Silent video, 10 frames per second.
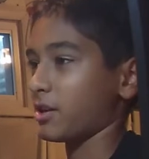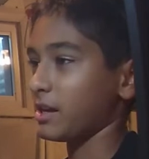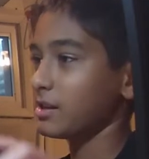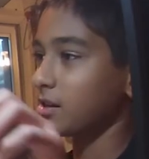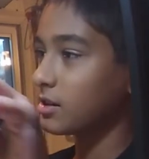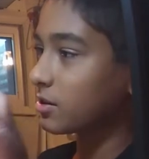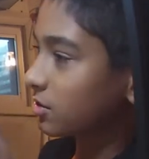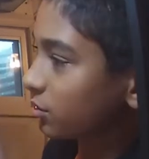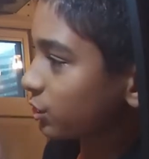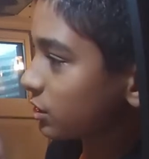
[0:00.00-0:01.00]
Okay,
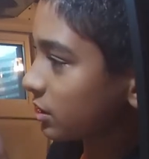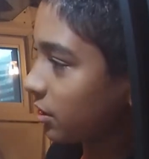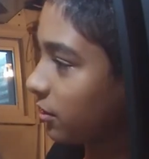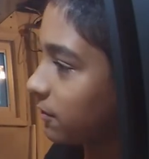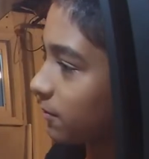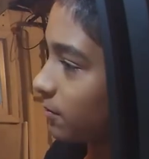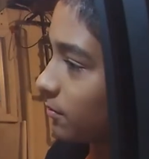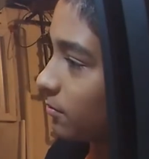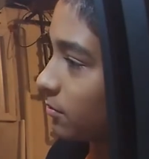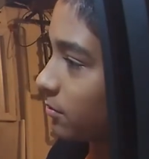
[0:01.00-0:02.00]
so this gear
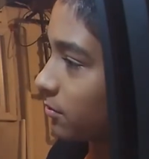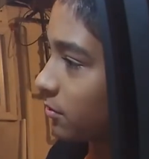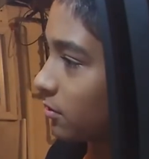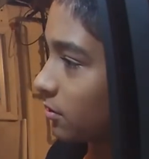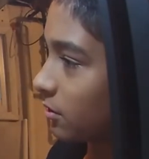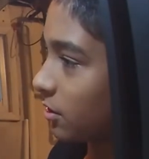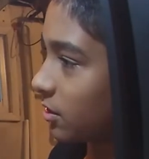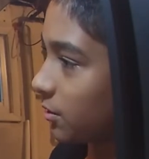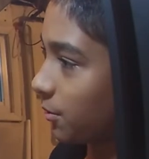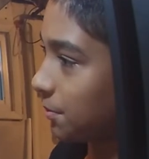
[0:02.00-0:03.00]

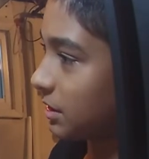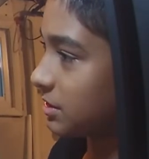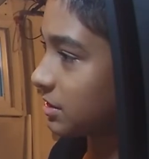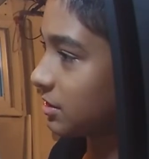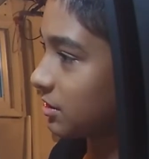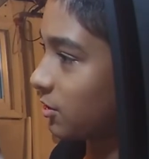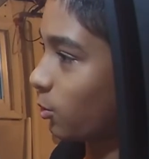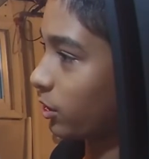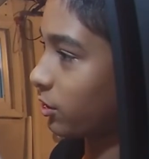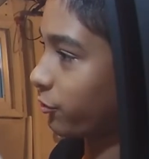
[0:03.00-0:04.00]
needs to be replaced,
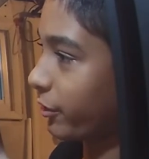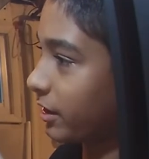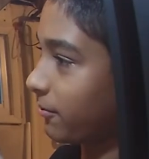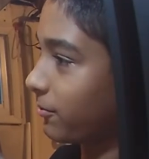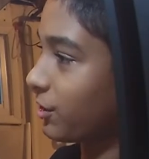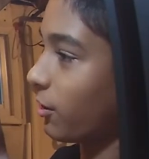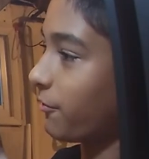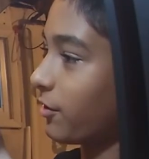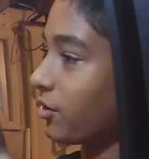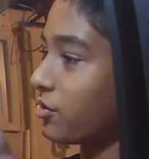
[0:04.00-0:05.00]
according to a random video I
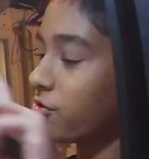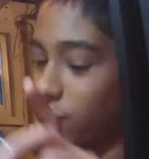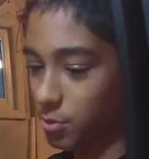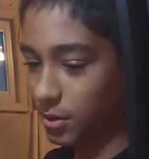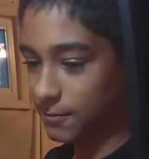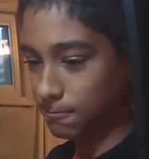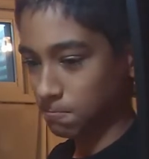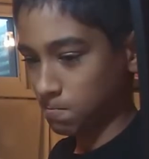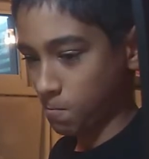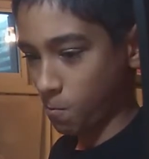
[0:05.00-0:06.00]
found on YouTube.
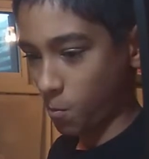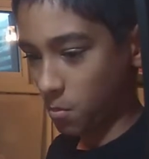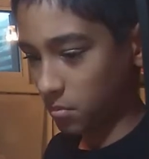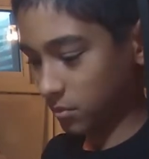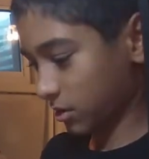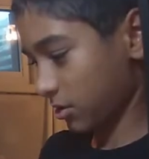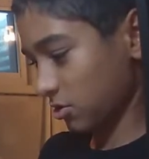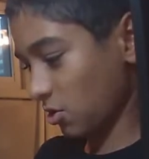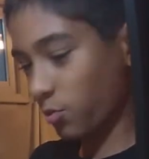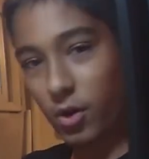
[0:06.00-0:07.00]

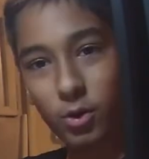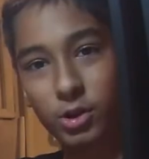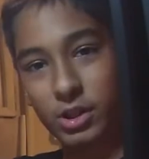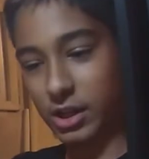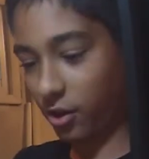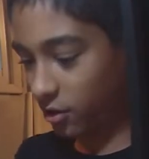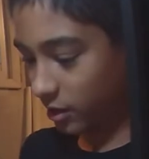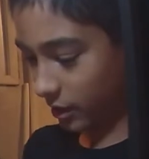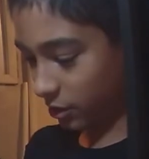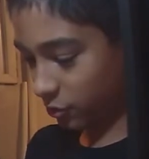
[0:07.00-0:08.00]
So we ordered the gear,
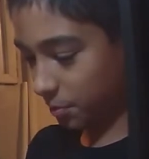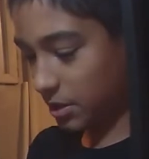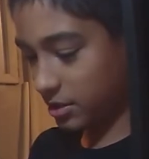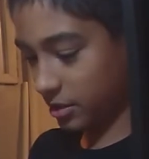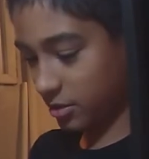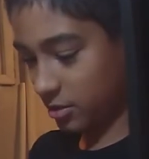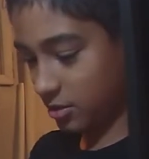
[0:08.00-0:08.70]
and now let's replace it.